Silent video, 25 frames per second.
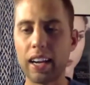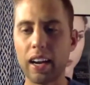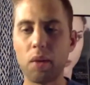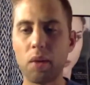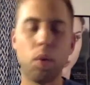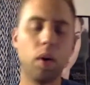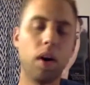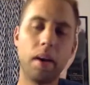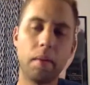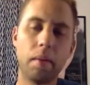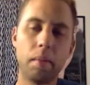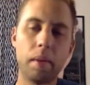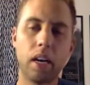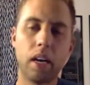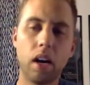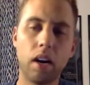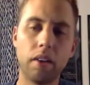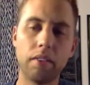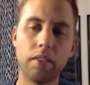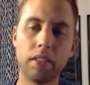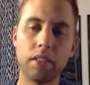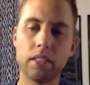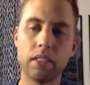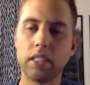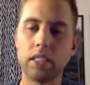Well, I mean,
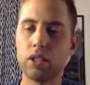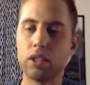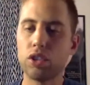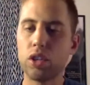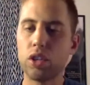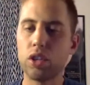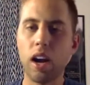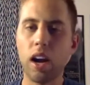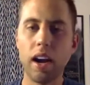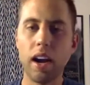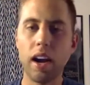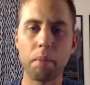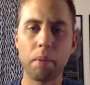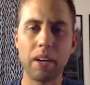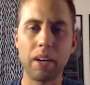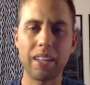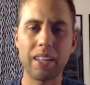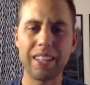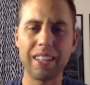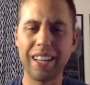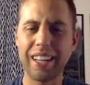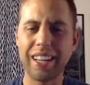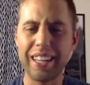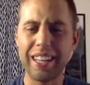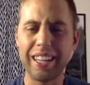obviously he's trying, but
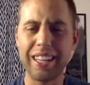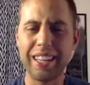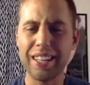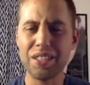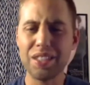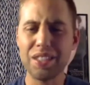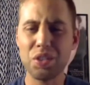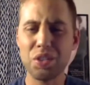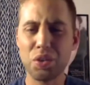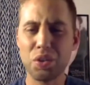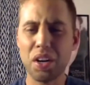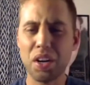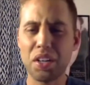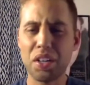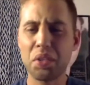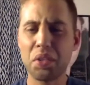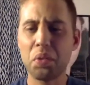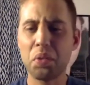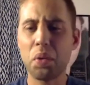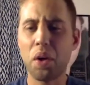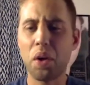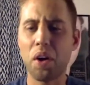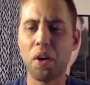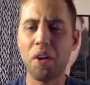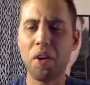he doesn't try too
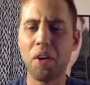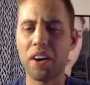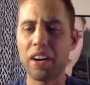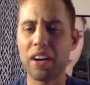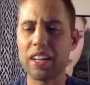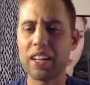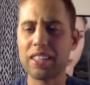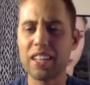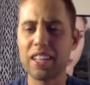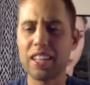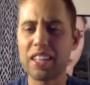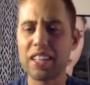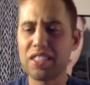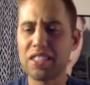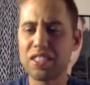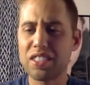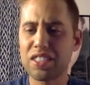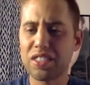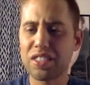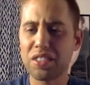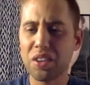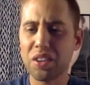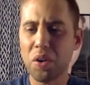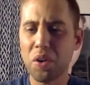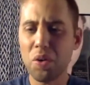hard. It's
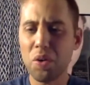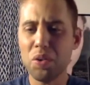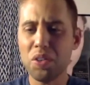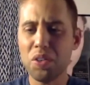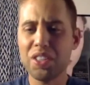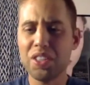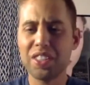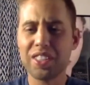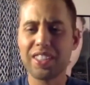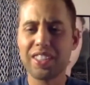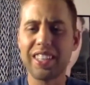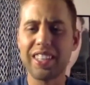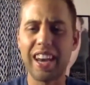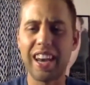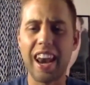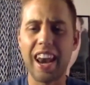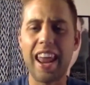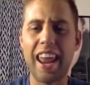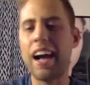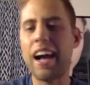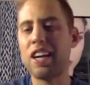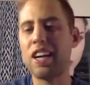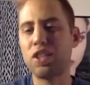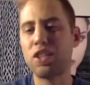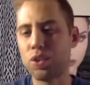so just
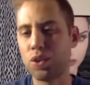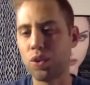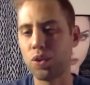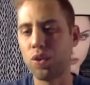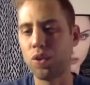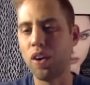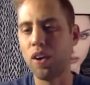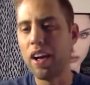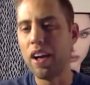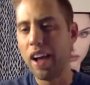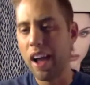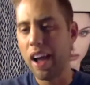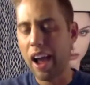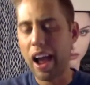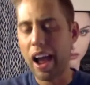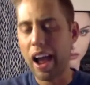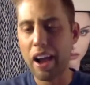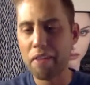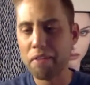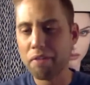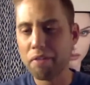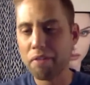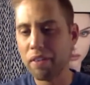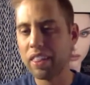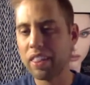natural,
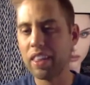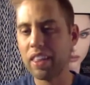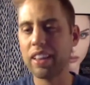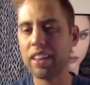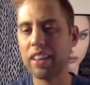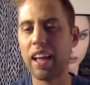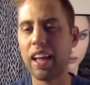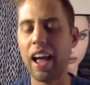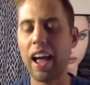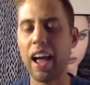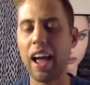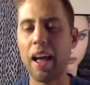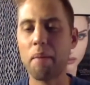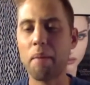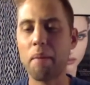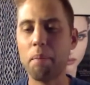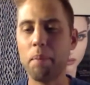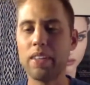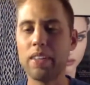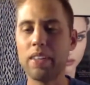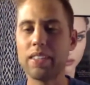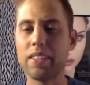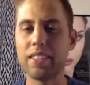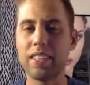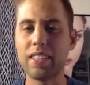everything that
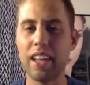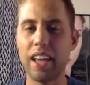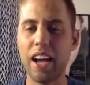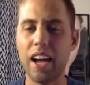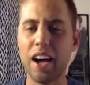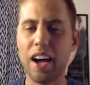happens.